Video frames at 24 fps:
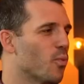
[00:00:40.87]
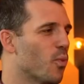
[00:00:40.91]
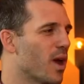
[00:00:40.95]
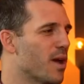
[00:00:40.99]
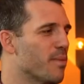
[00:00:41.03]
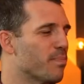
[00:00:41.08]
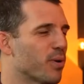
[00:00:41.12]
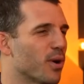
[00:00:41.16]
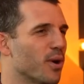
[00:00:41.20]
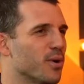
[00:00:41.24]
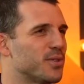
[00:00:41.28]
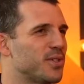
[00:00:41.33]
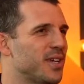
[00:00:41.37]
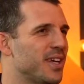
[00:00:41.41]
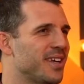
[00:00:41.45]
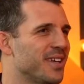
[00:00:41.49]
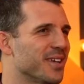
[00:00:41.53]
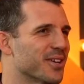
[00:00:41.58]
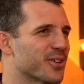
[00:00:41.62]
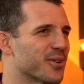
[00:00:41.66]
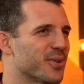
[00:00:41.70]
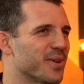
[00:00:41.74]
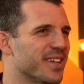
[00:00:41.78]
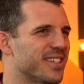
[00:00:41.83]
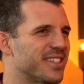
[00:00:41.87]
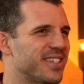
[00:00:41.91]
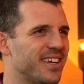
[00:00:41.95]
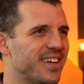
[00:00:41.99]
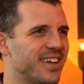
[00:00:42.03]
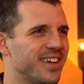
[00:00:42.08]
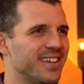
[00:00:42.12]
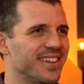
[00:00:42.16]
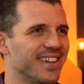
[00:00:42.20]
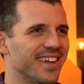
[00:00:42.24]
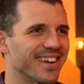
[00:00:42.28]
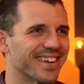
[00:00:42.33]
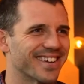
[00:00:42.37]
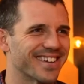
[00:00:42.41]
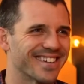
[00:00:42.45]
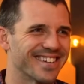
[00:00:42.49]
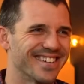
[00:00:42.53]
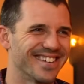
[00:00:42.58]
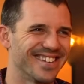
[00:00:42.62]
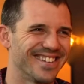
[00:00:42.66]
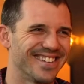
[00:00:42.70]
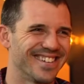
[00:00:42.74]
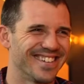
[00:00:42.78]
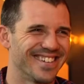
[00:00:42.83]
protein and creatine.
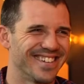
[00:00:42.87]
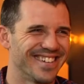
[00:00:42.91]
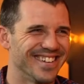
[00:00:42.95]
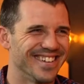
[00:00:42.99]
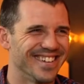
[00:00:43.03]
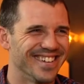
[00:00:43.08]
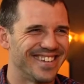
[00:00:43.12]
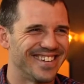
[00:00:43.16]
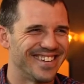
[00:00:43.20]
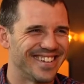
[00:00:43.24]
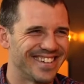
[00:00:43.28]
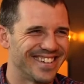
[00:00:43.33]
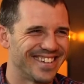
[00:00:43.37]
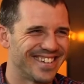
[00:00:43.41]
Like,